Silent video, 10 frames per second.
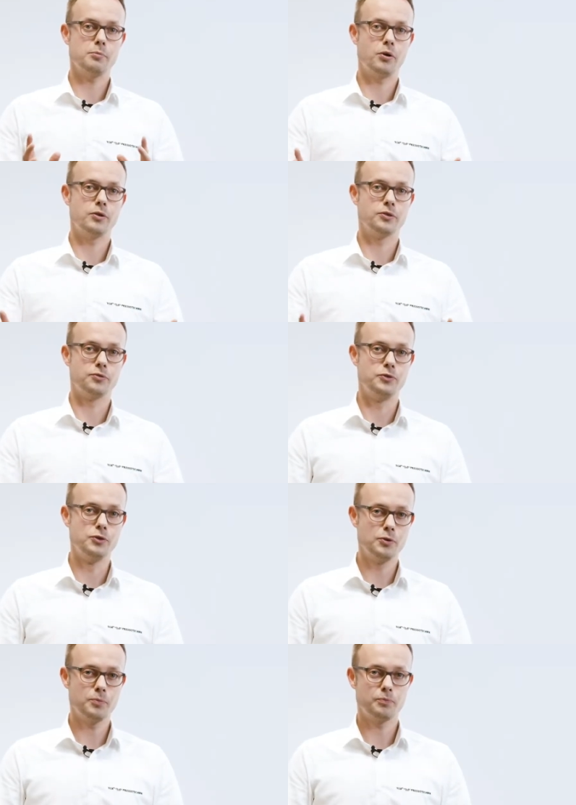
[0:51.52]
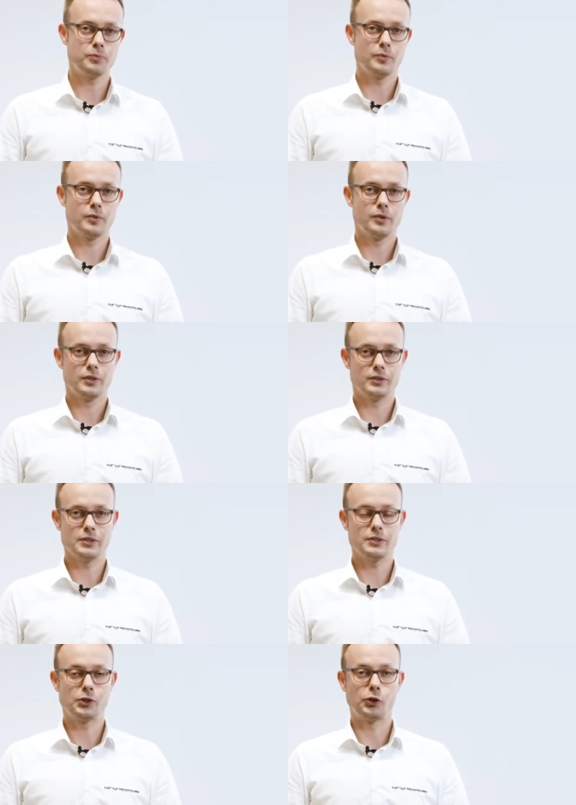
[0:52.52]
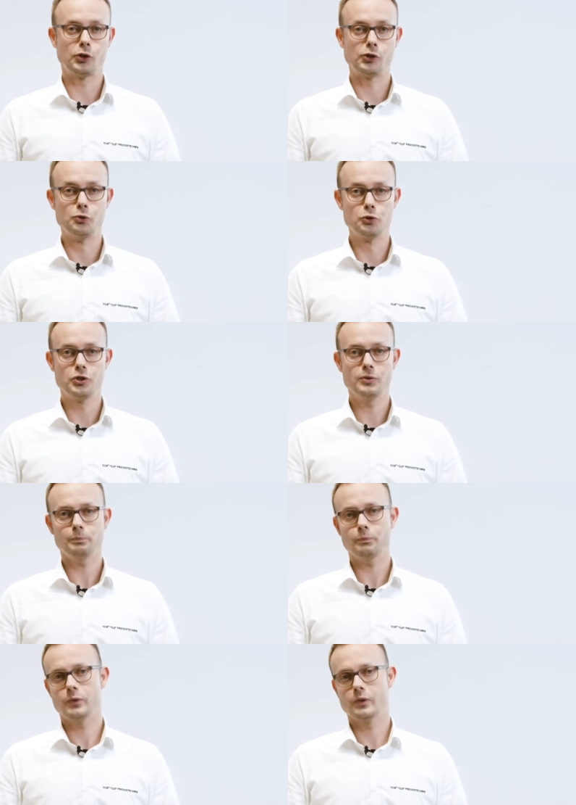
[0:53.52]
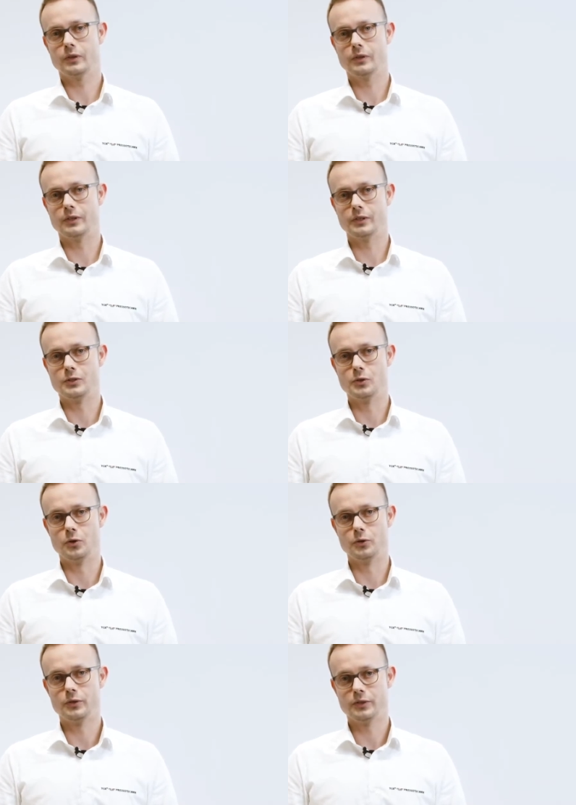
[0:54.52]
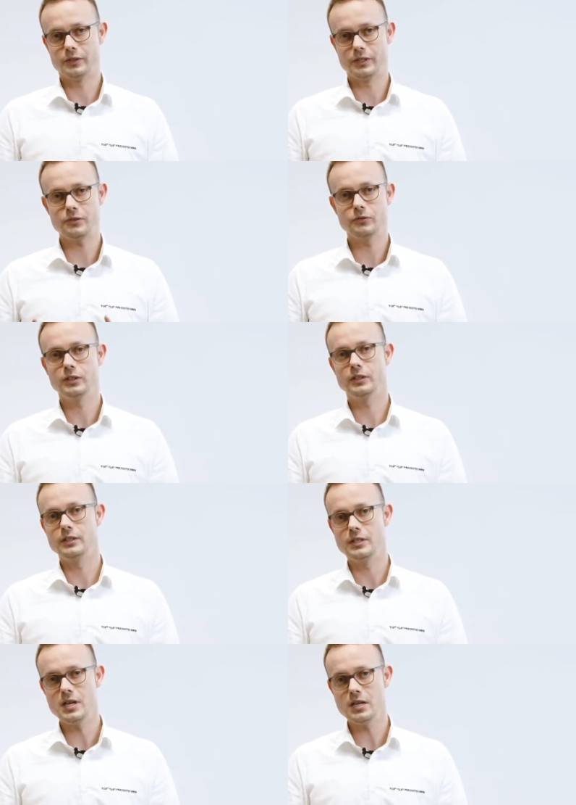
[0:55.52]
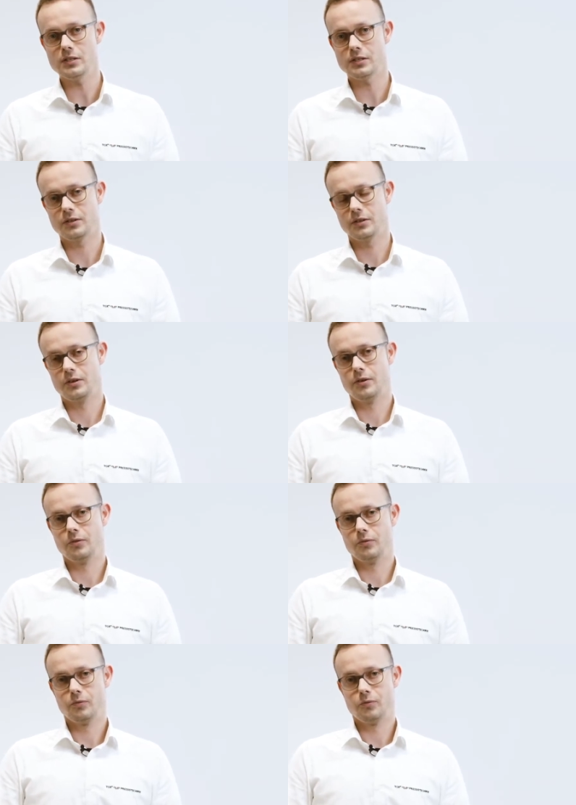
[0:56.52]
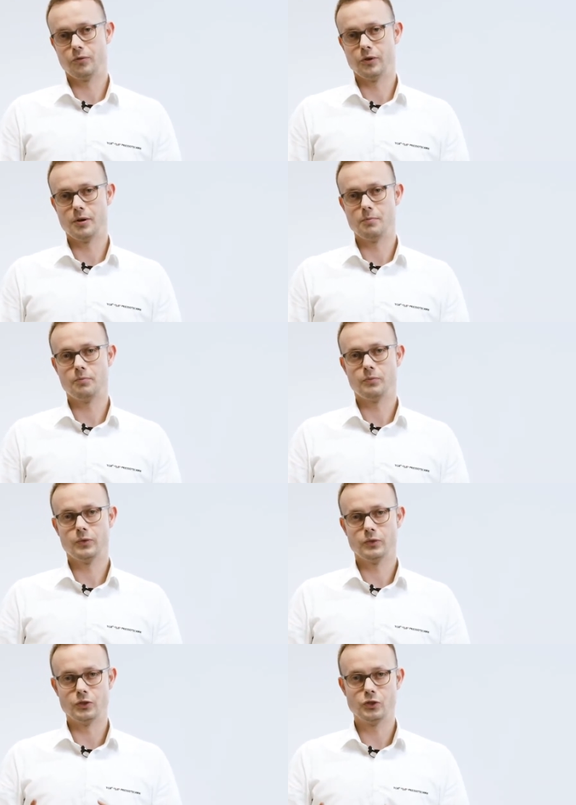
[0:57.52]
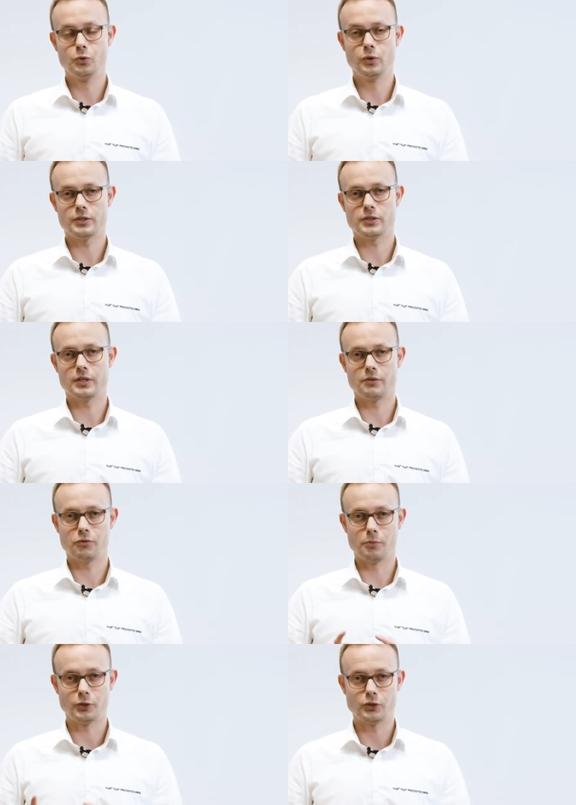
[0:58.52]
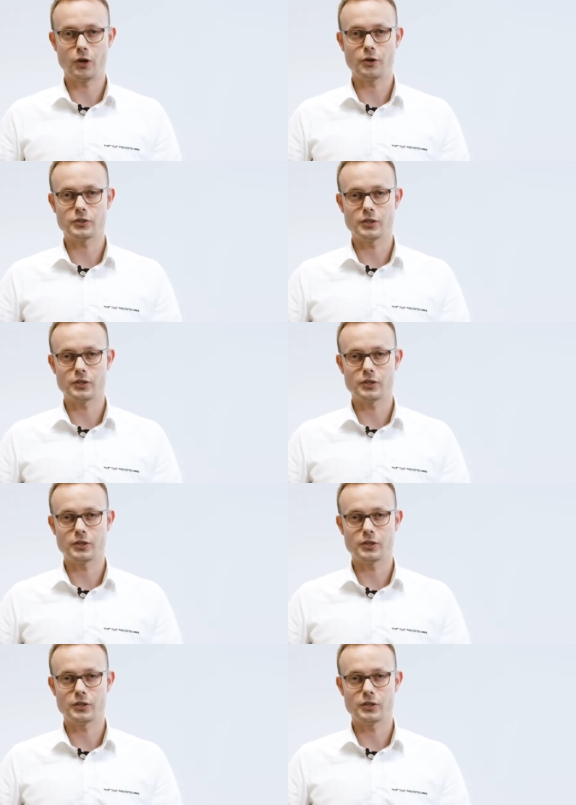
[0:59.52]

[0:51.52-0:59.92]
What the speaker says: point of view, there's a conclusion that you definitely need from the tools and from the tongs